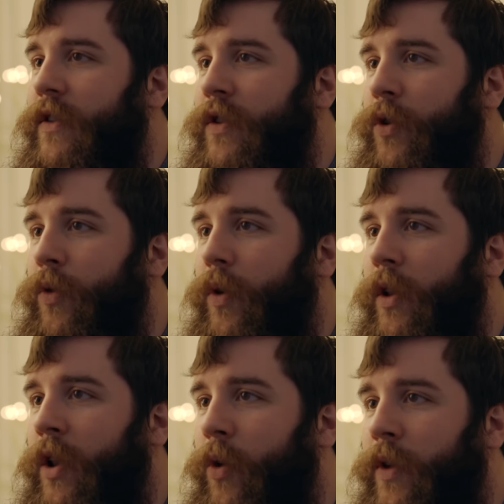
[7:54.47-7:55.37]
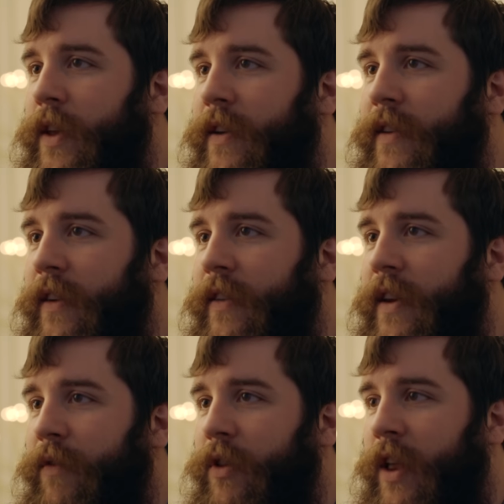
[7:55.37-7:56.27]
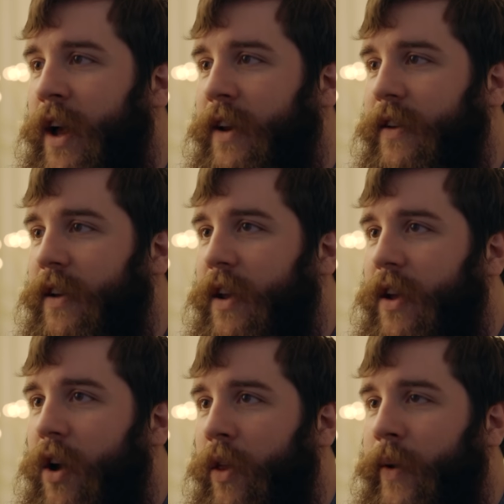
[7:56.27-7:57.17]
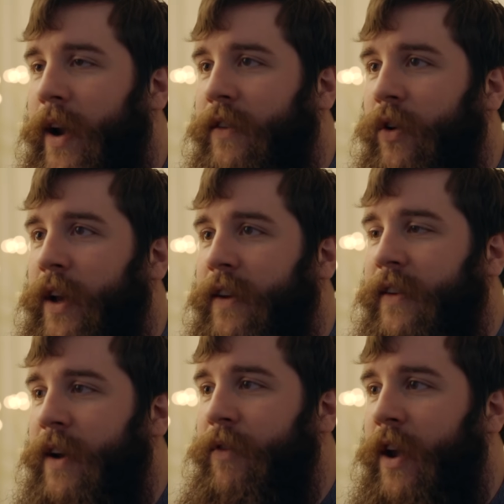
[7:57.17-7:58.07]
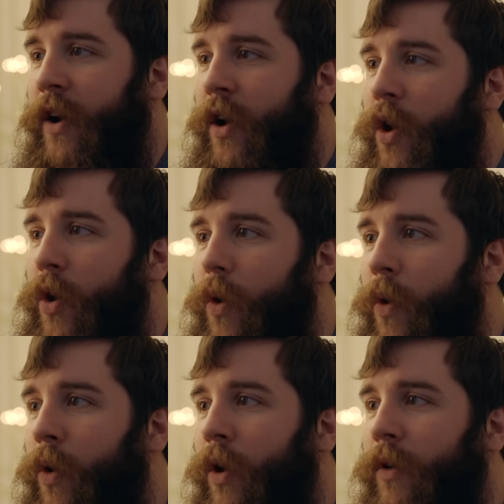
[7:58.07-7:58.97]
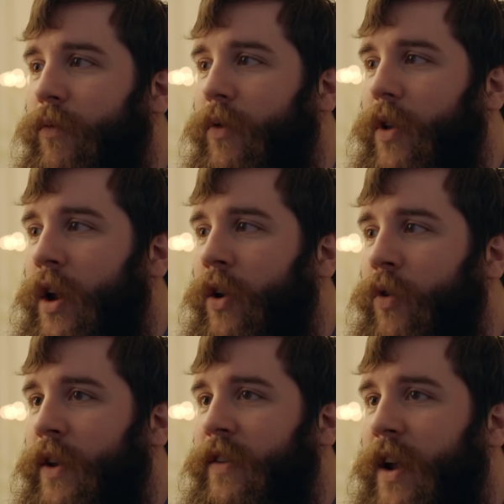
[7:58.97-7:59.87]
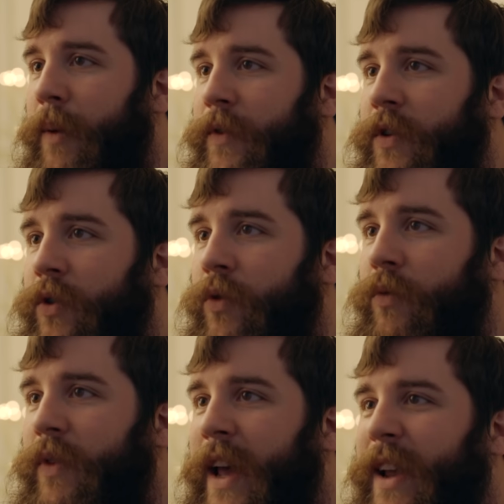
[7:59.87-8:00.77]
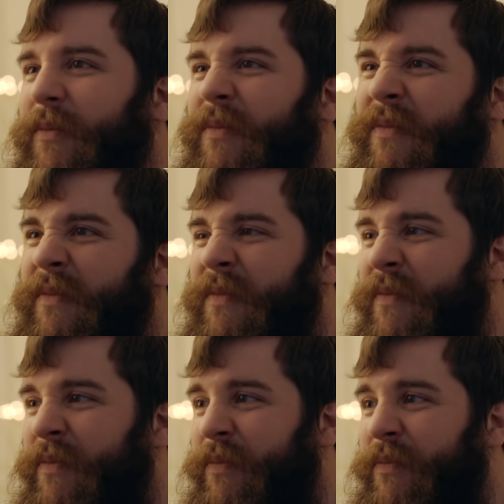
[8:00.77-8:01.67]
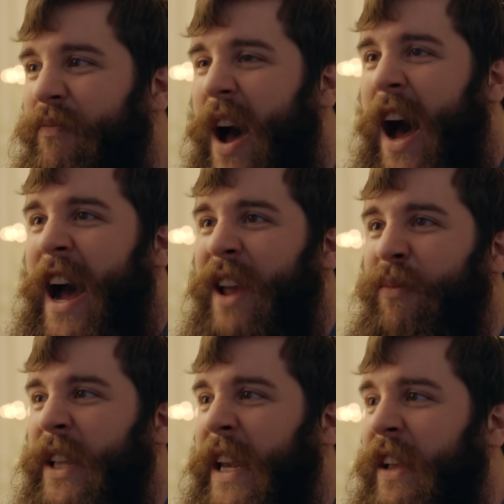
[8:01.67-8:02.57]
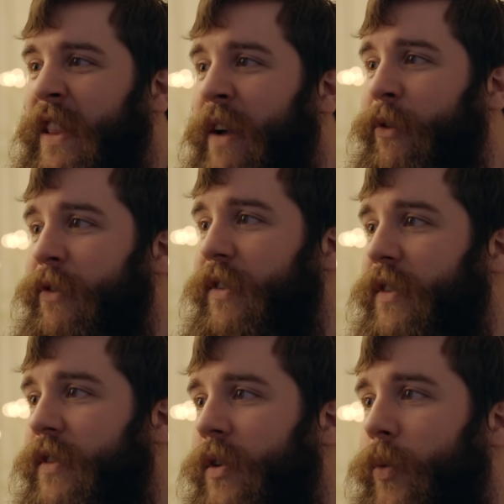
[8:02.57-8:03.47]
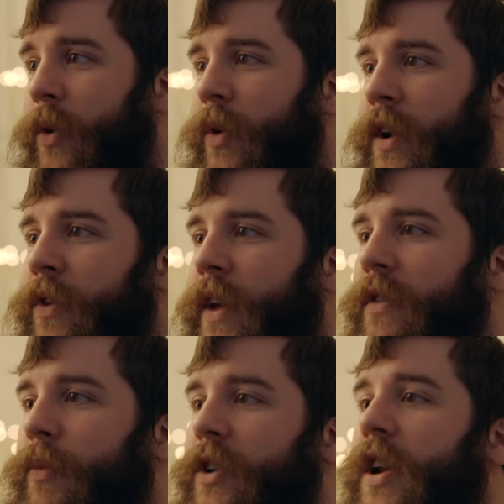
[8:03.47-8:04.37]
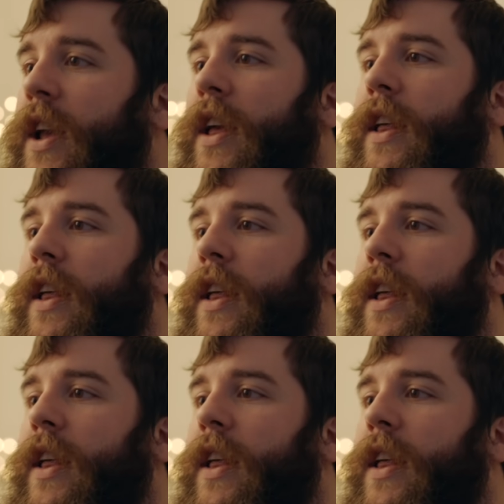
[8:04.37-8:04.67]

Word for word: to lower the intensity of the LUT, all the way down to zero, like it's not even there, or increase it up to like eye bleeding levels. So we don't want to do that too much.